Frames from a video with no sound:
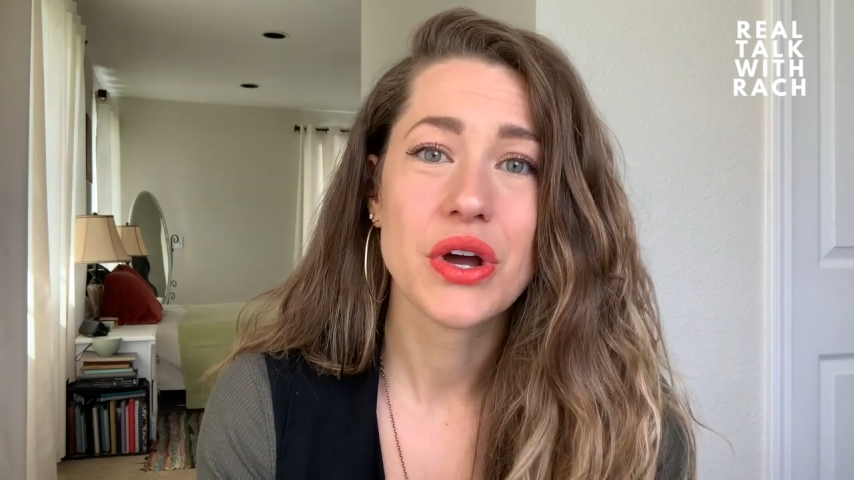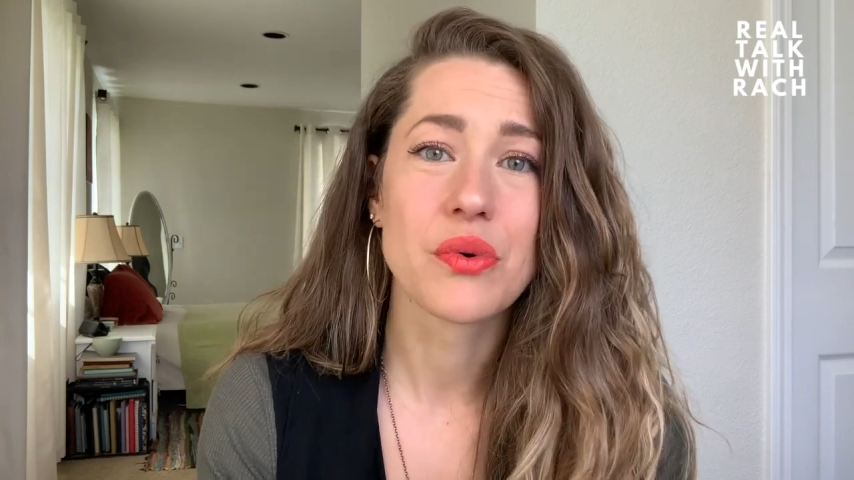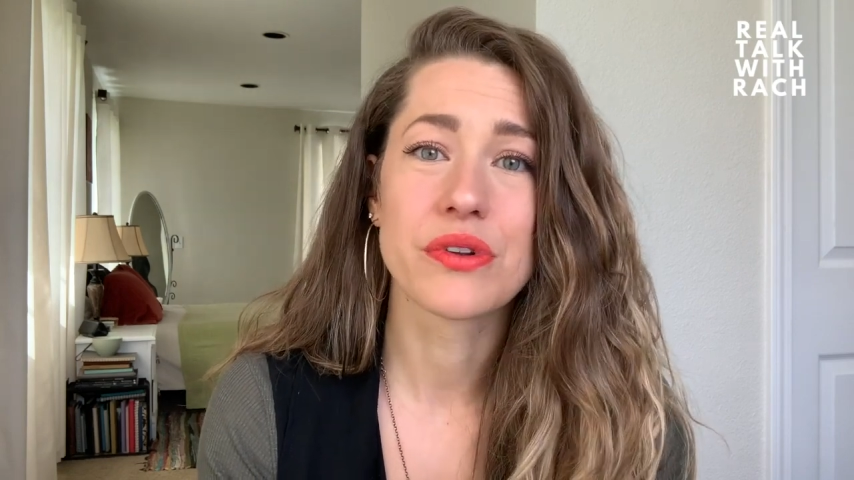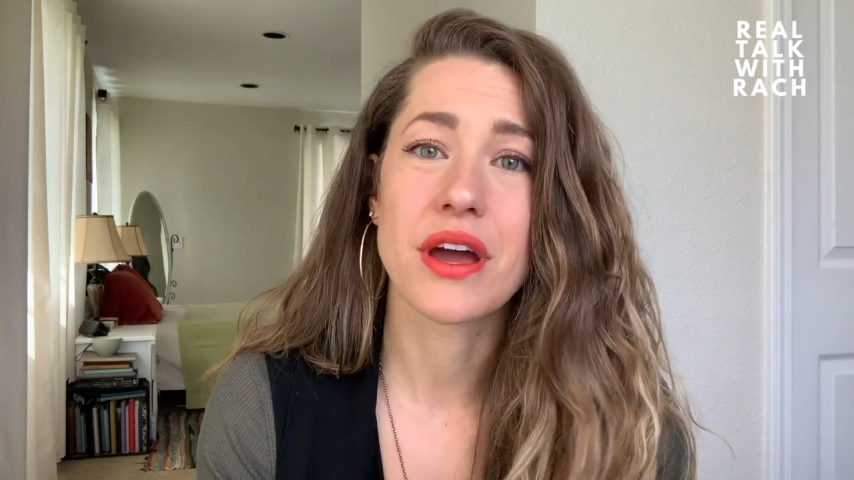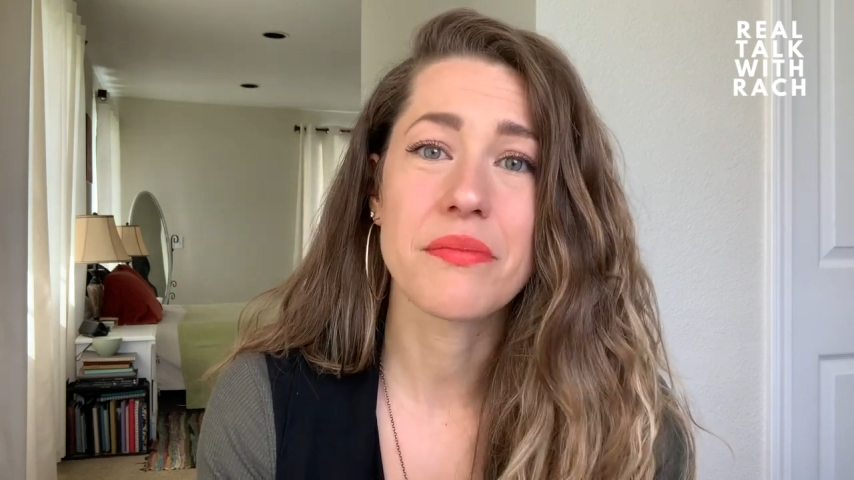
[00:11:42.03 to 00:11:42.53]

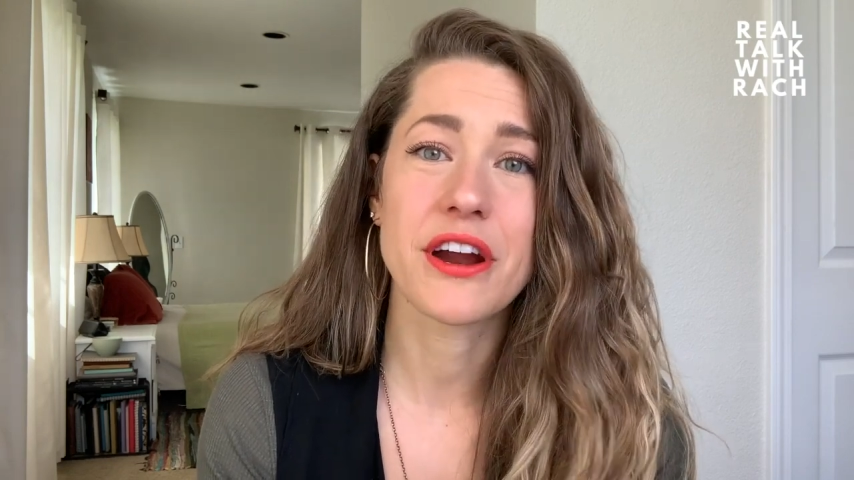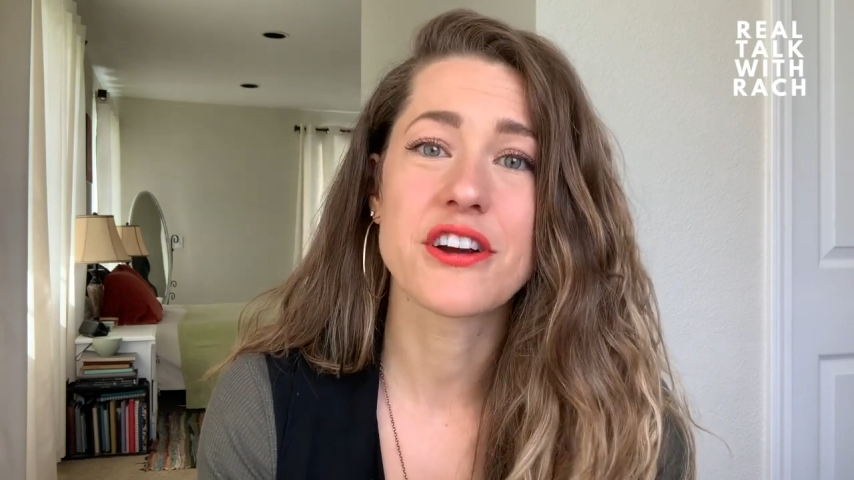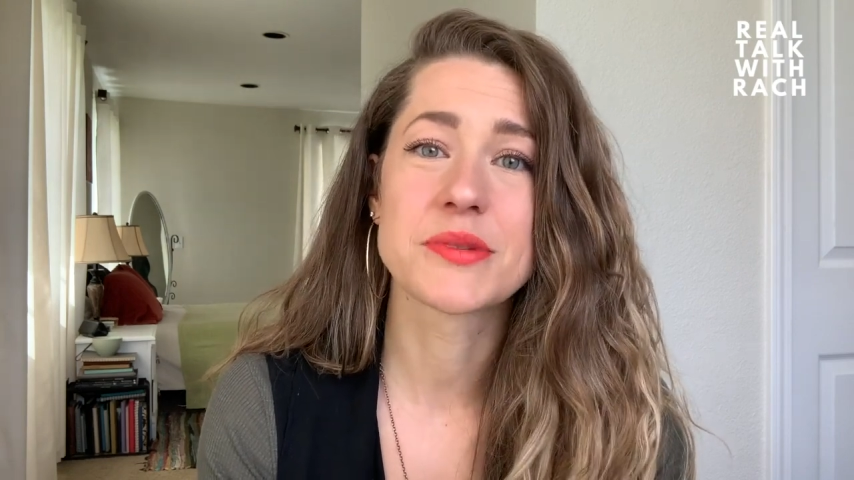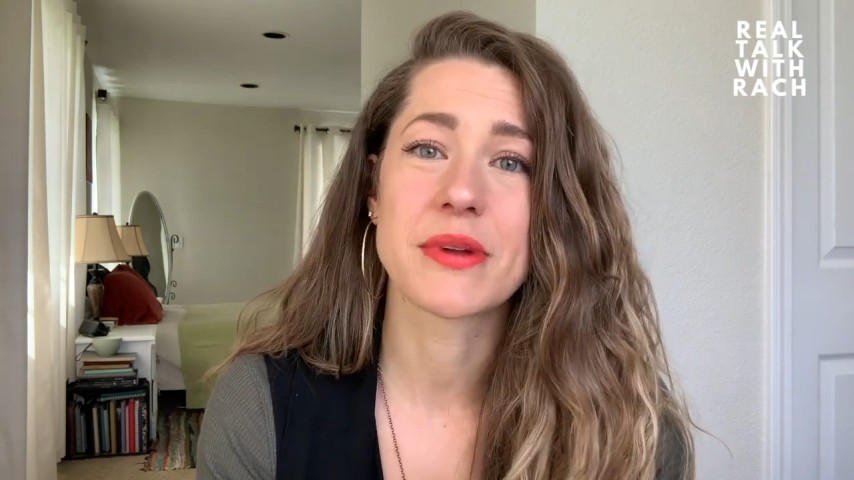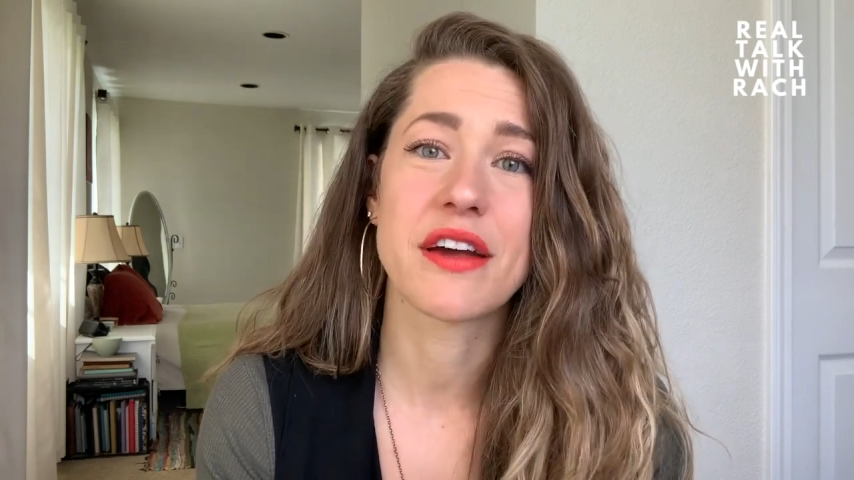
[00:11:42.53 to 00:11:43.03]
will not
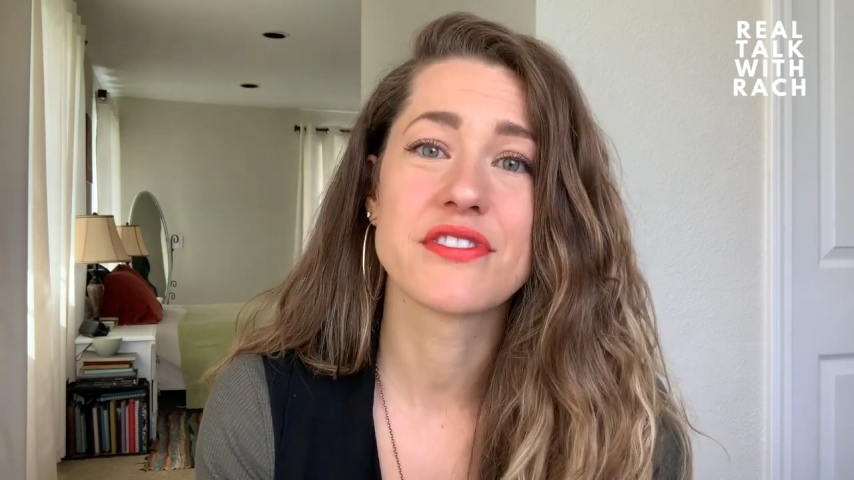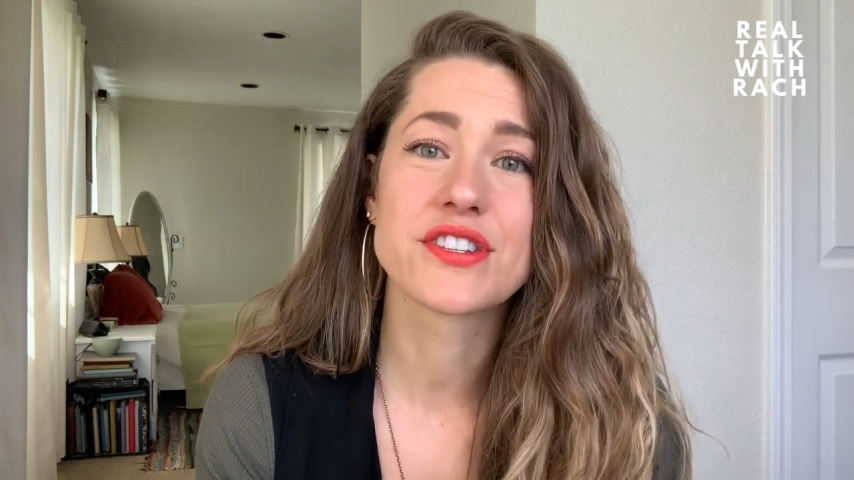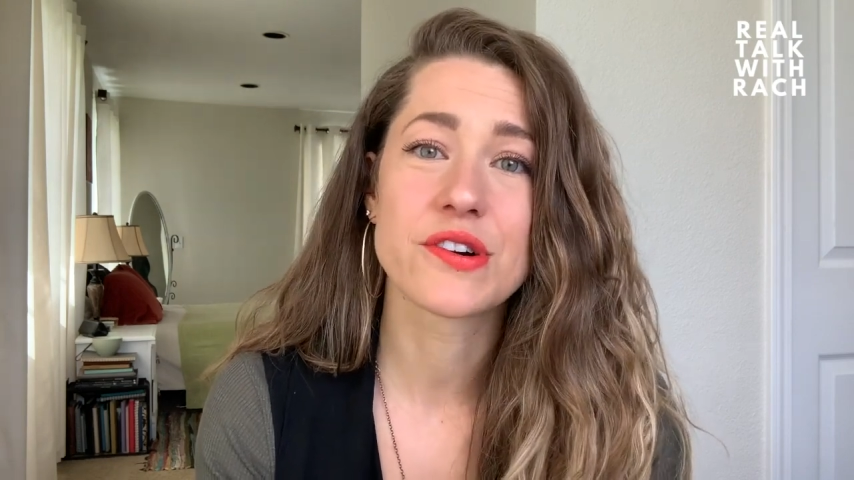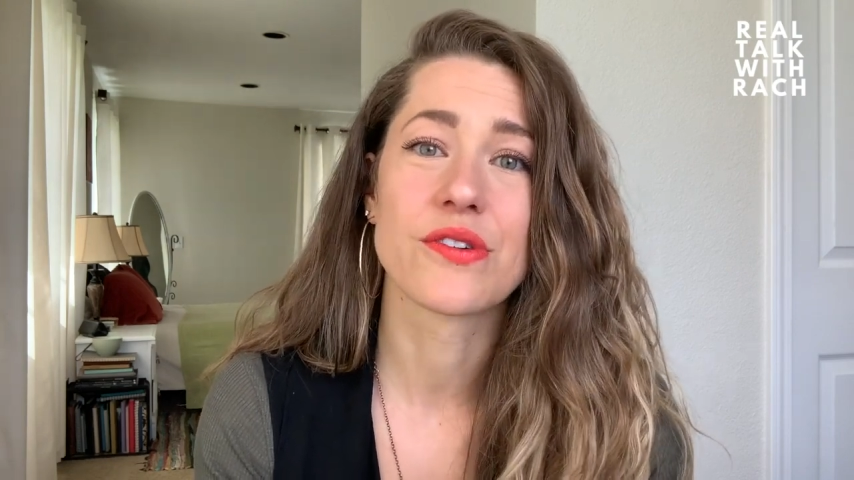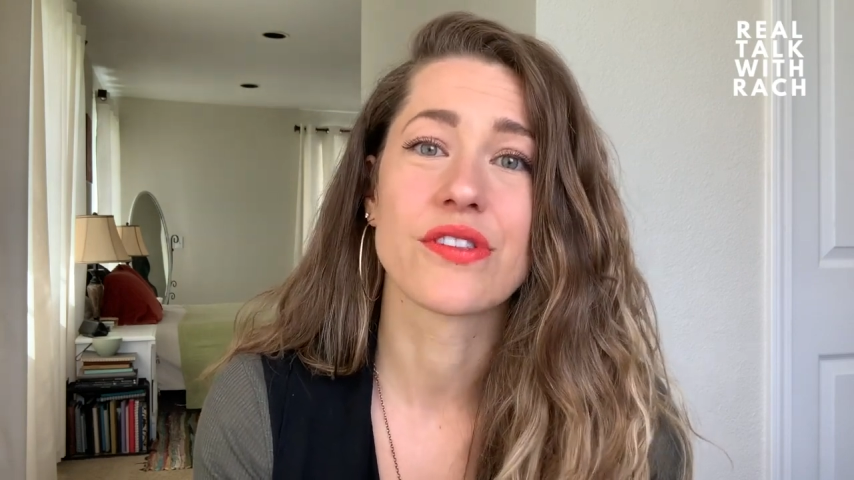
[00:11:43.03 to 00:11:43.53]
perish but have
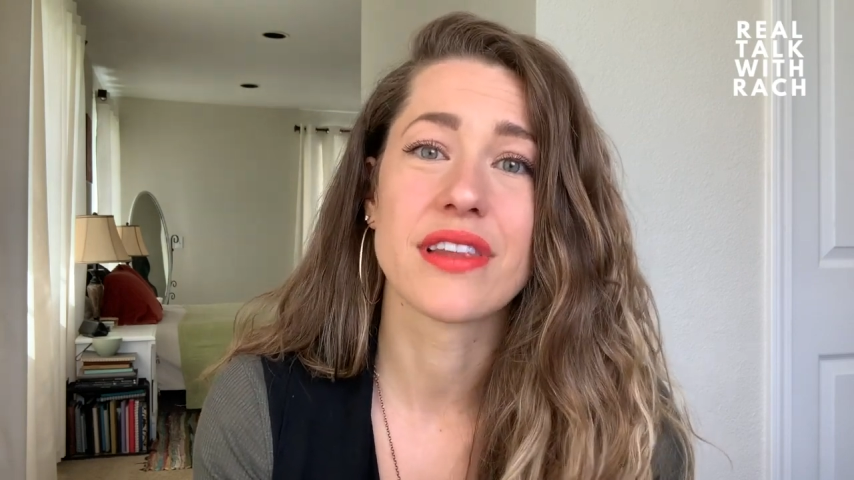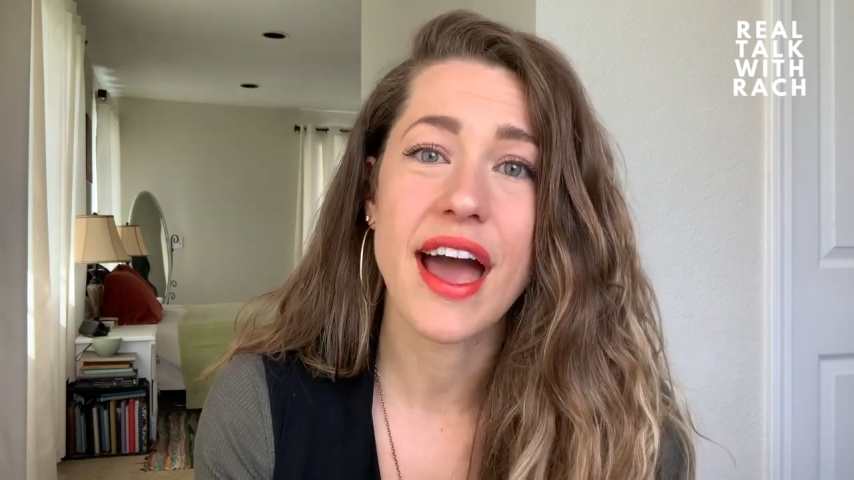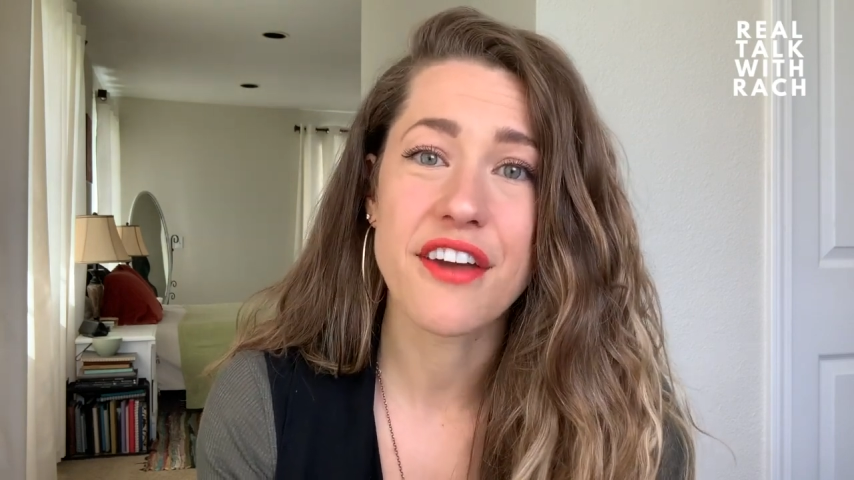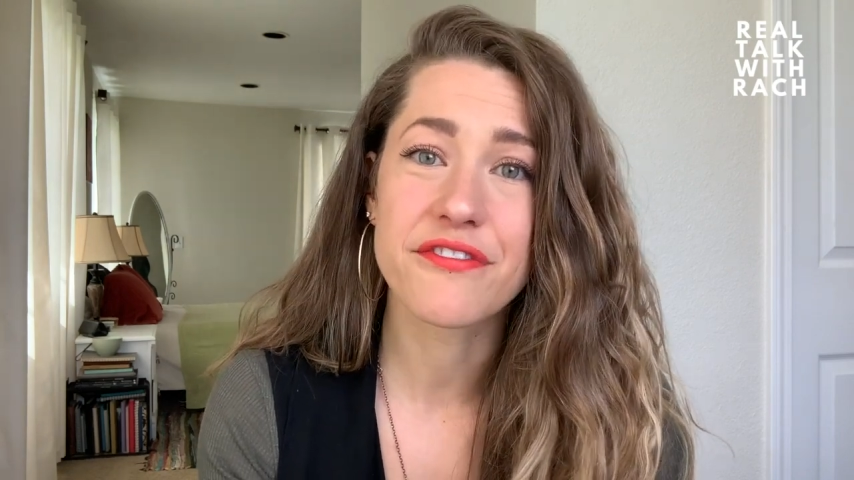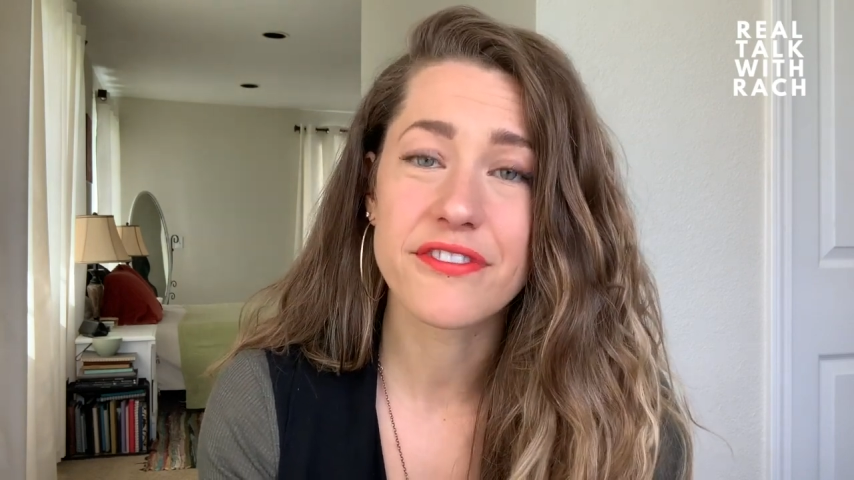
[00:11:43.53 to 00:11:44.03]
eternal
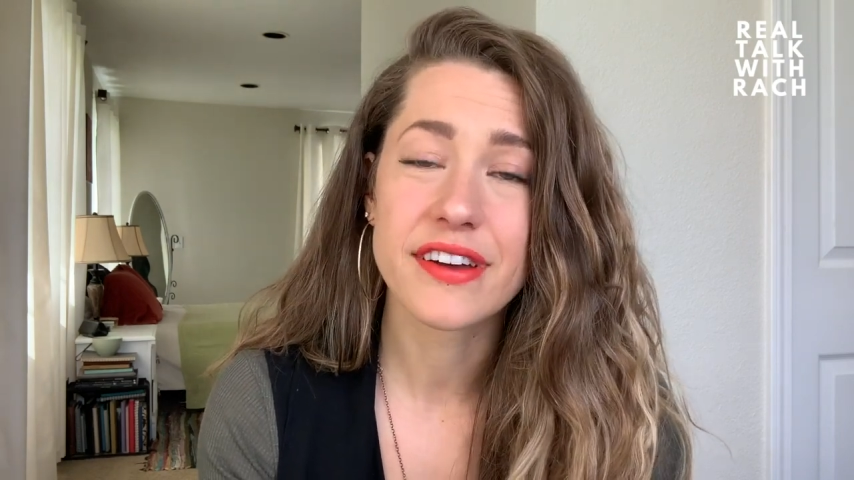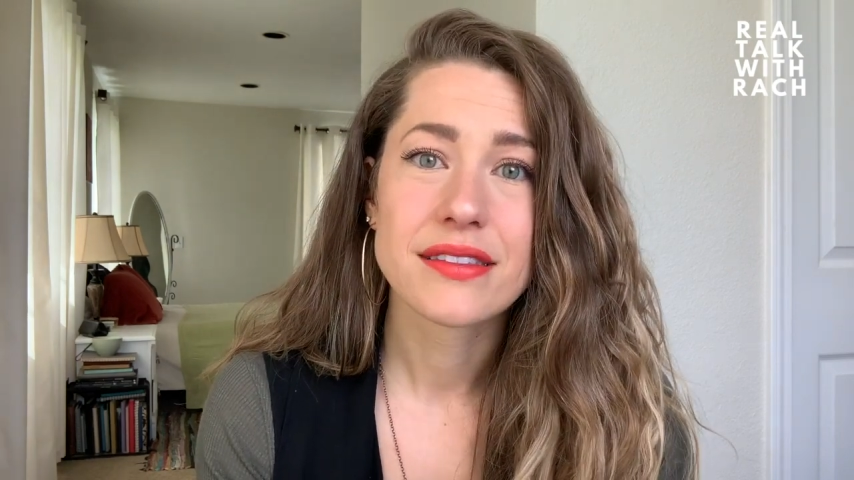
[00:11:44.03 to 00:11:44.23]
life.